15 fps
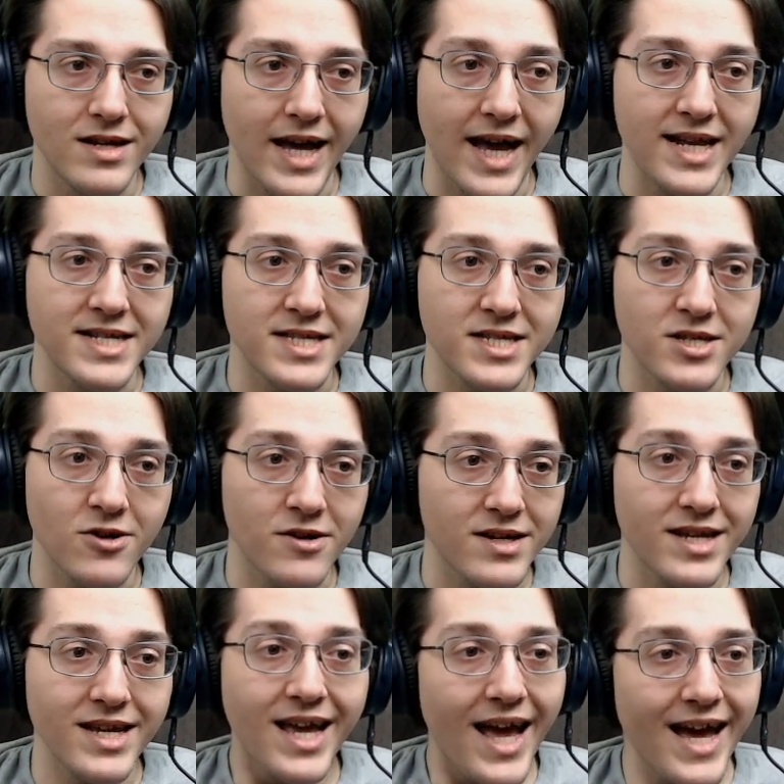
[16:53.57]
And it's cir
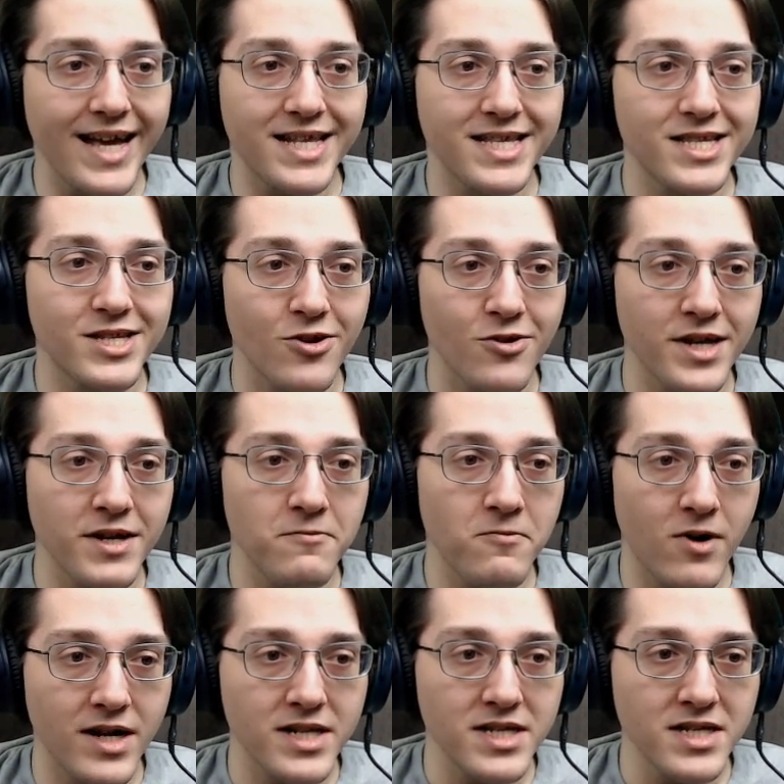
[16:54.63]
yeah, it's circuit
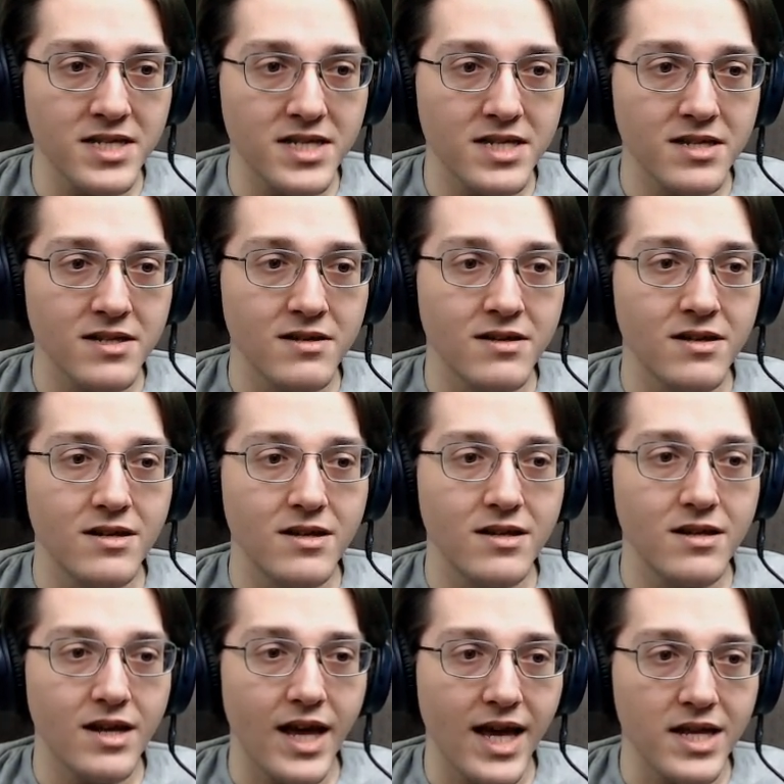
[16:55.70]
ones
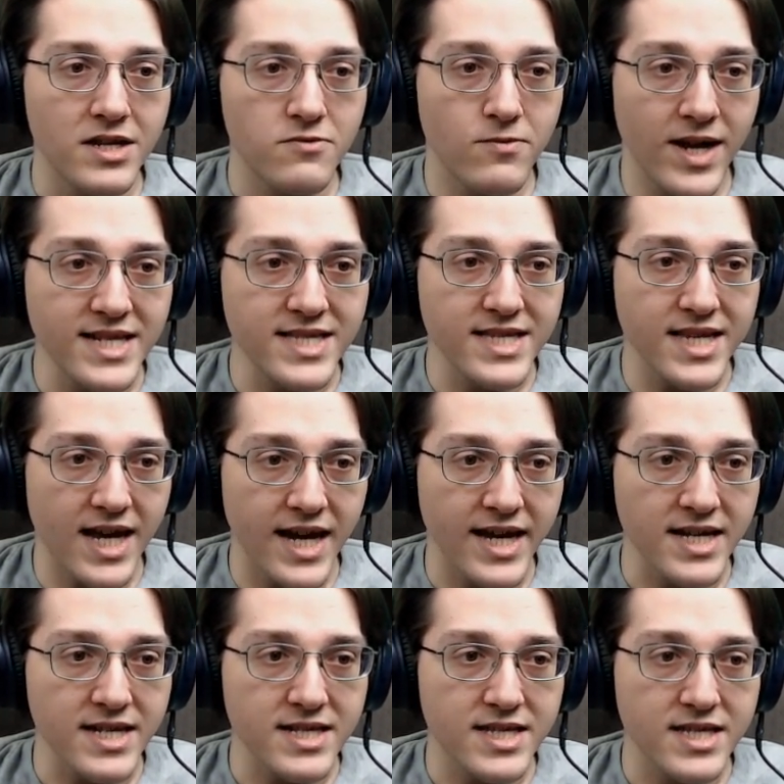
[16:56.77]
and red
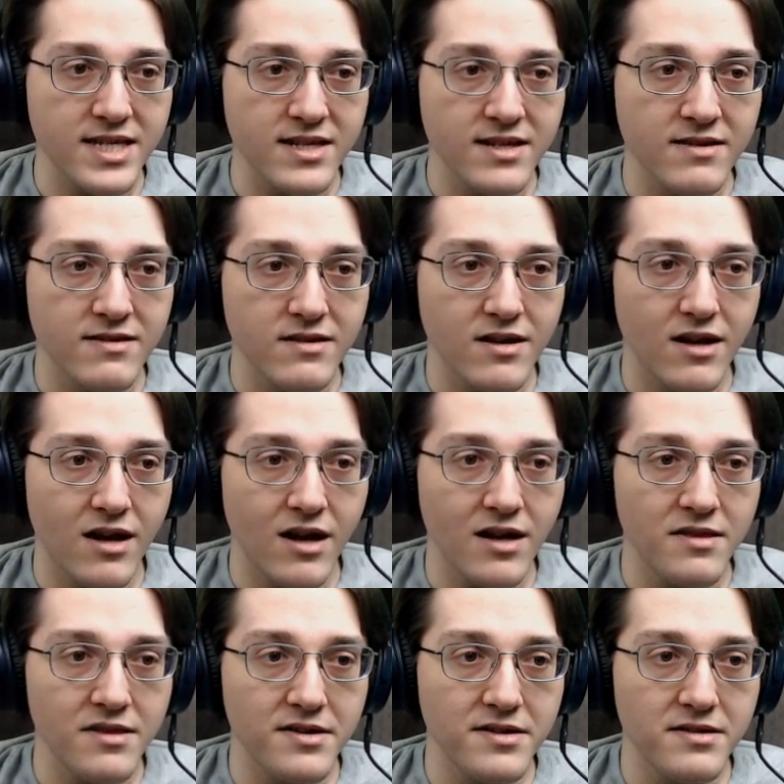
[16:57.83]
science
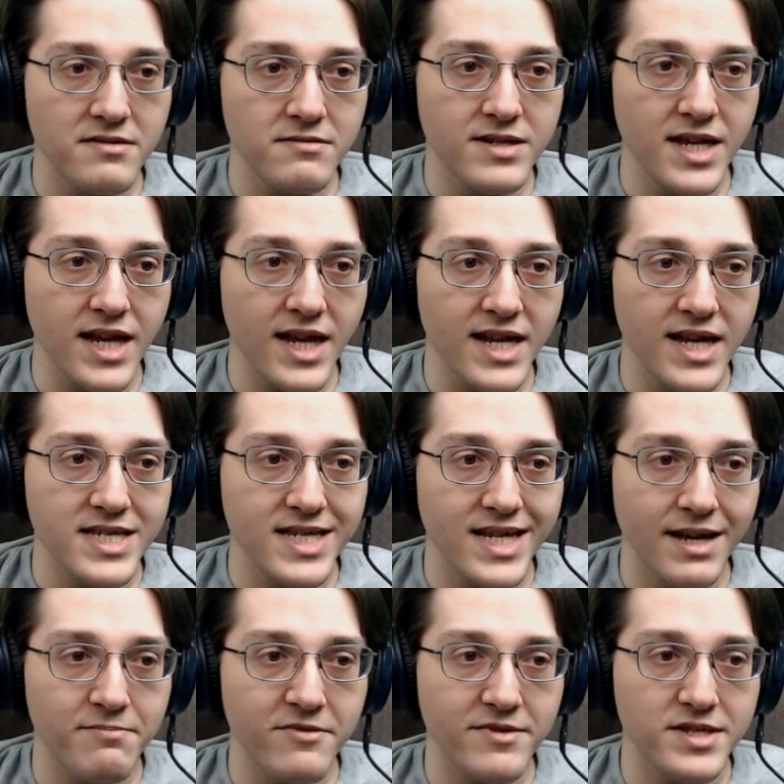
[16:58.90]
on the D N A
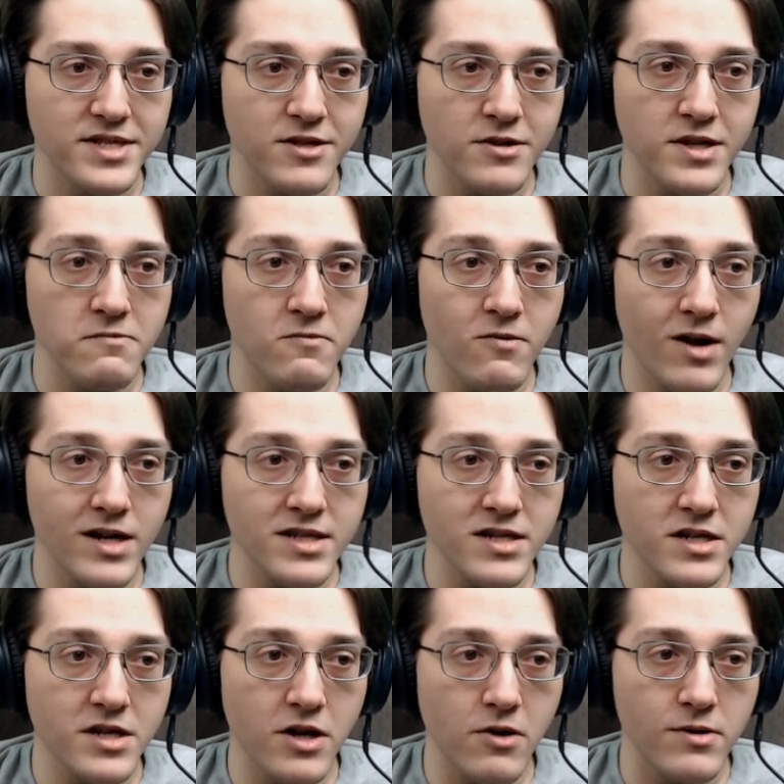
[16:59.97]
sample. It's circuit one on
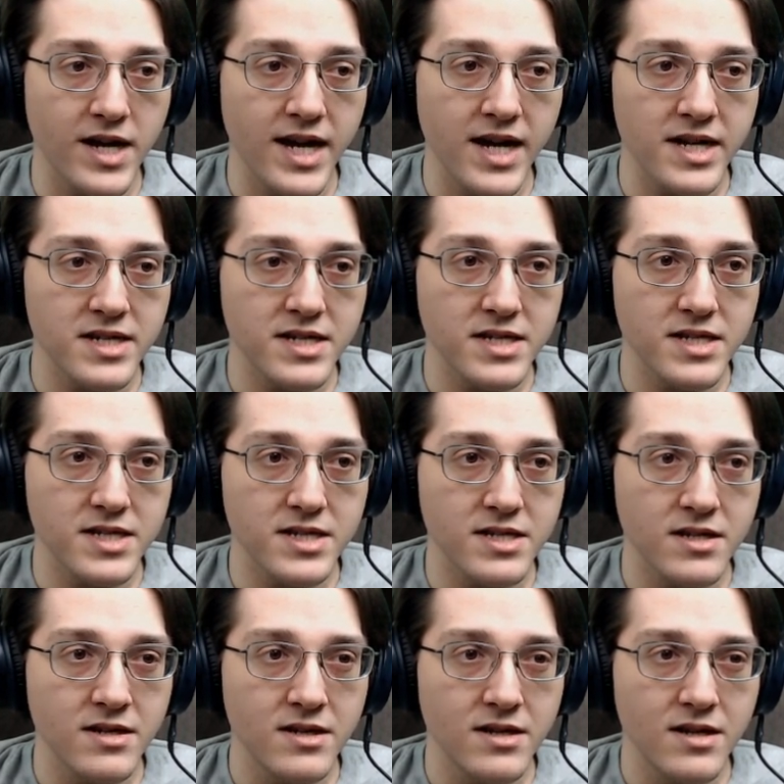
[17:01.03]
the
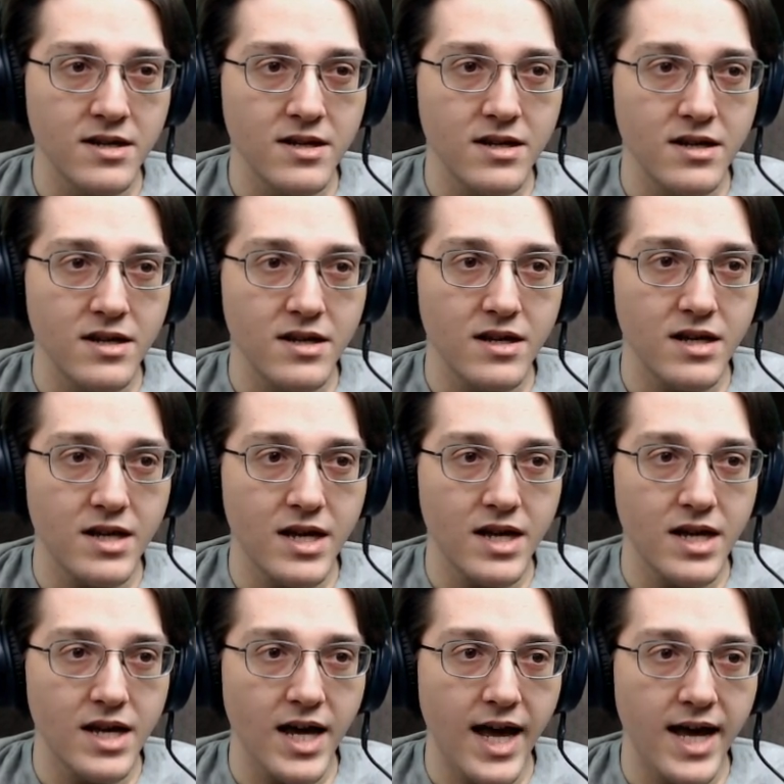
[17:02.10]
codex.
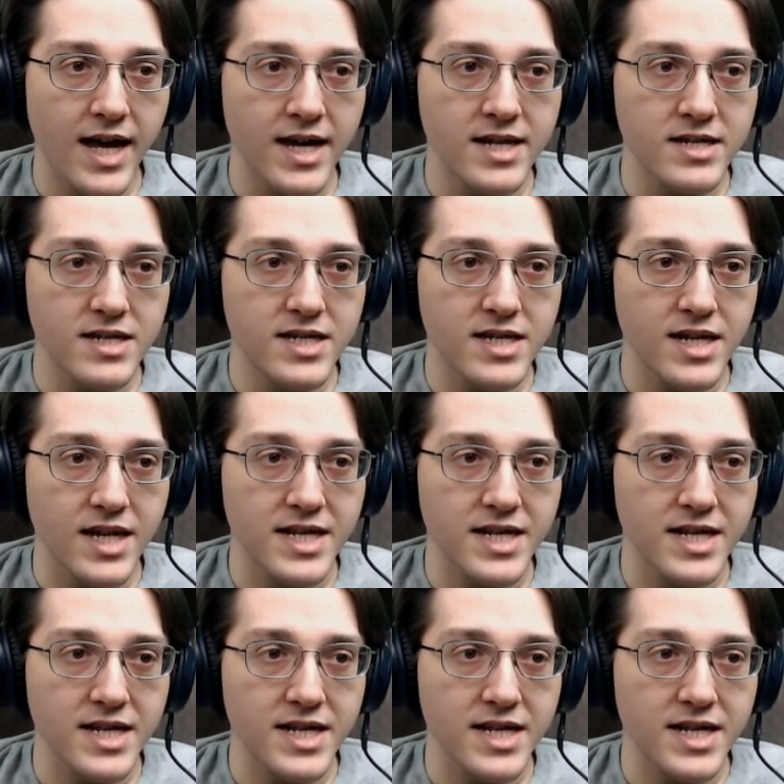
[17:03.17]
And